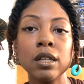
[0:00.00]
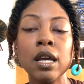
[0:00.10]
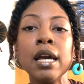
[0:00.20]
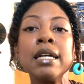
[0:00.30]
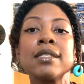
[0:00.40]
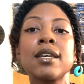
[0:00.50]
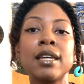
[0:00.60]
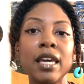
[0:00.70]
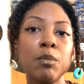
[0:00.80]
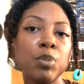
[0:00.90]
to get
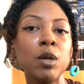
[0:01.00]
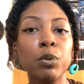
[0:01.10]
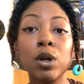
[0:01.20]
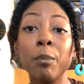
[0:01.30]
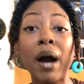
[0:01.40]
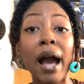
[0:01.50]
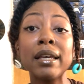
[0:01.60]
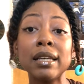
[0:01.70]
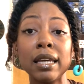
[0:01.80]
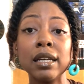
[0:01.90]
people to buy
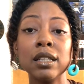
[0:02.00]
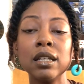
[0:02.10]
in,